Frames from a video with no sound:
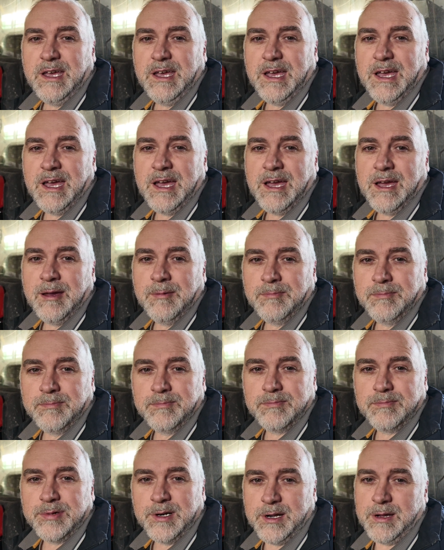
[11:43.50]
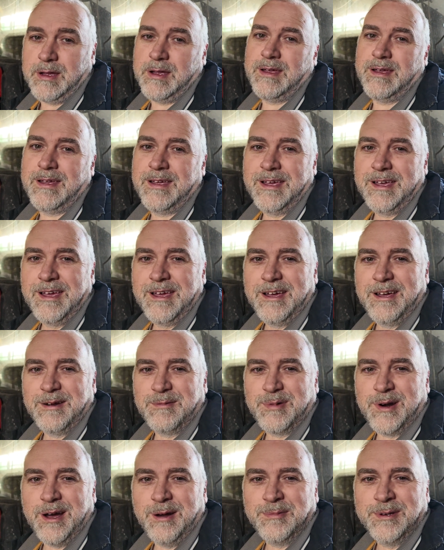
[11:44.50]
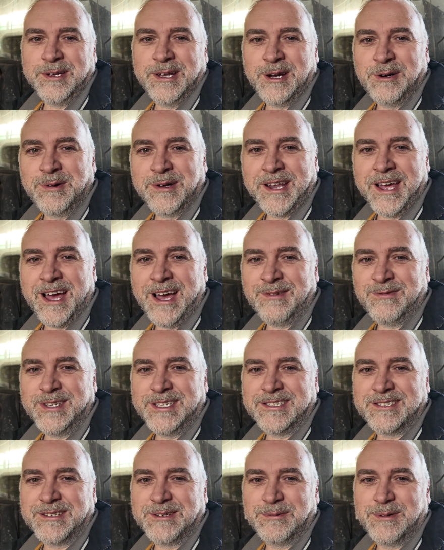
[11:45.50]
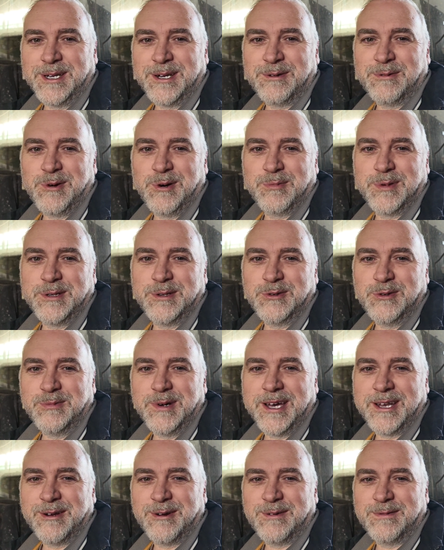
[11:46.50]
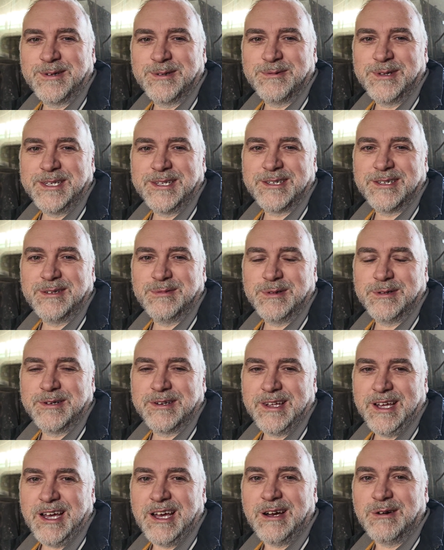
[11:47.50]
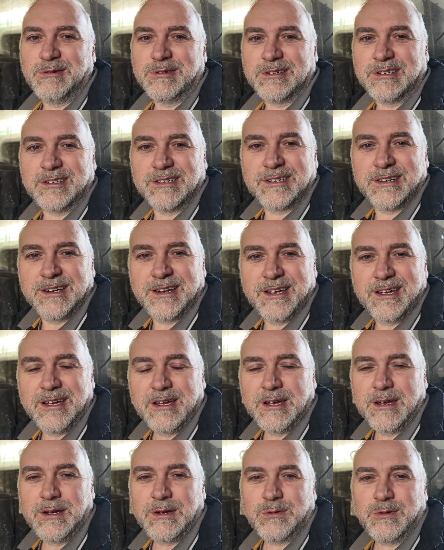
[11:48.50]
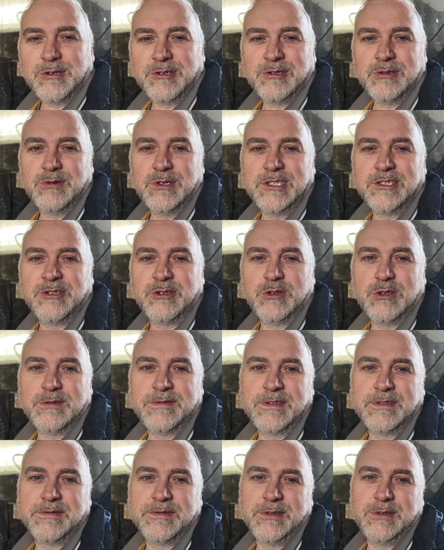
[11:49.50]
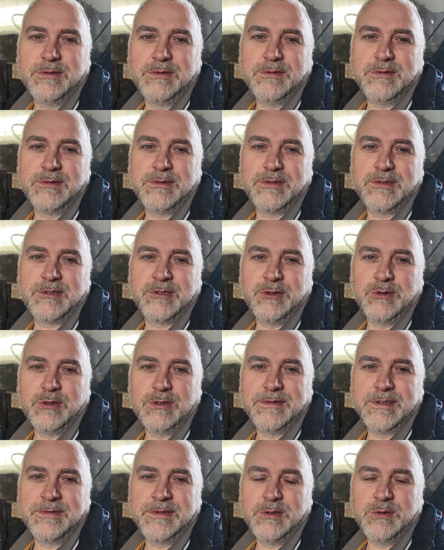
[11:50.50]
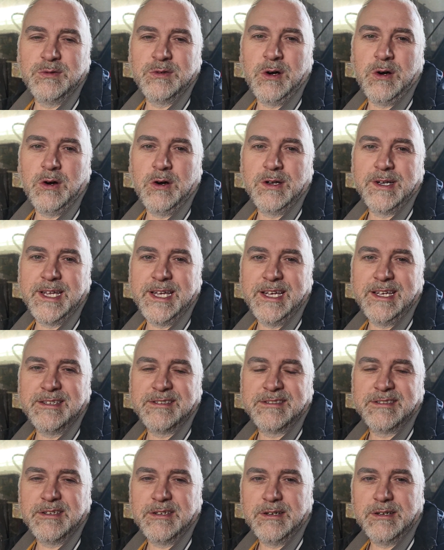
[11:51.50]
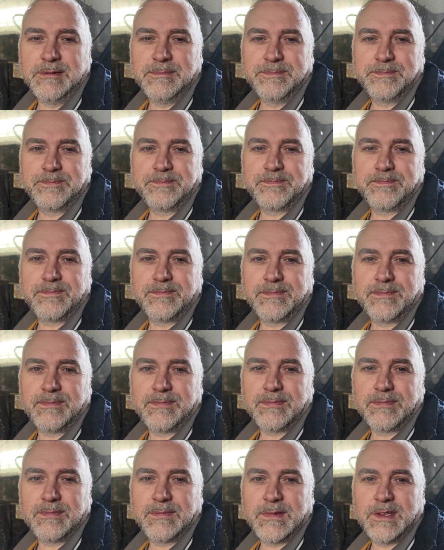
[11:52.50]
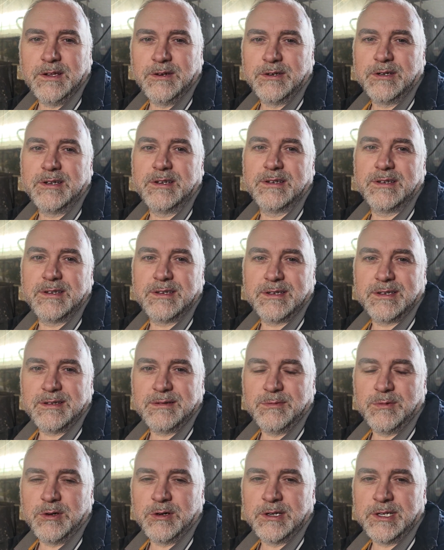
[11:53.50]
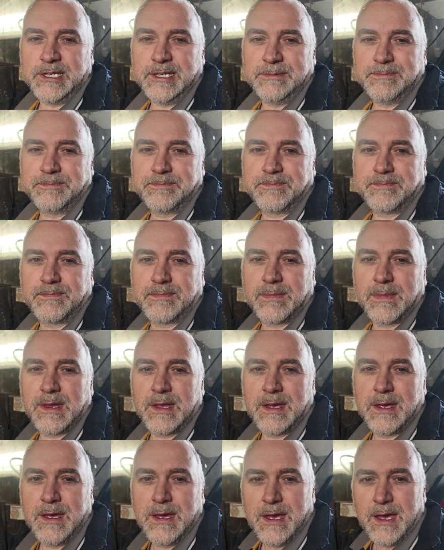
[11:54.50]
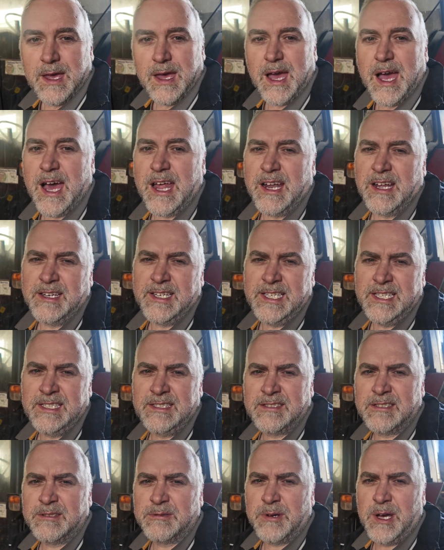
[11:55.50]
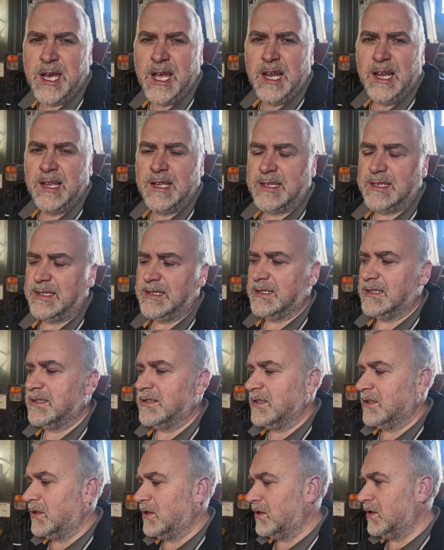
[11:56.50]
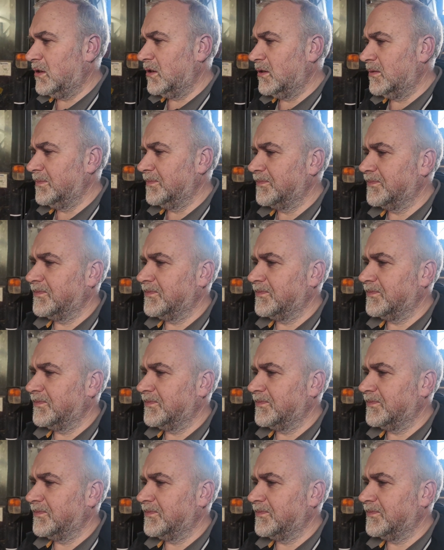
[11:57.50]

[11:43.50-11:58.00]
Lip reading: and probably now when I have this, the weather won't be too bad over the winter. But we're surely sure of a few cold days. So look, it'll work in. And on these as well, there's no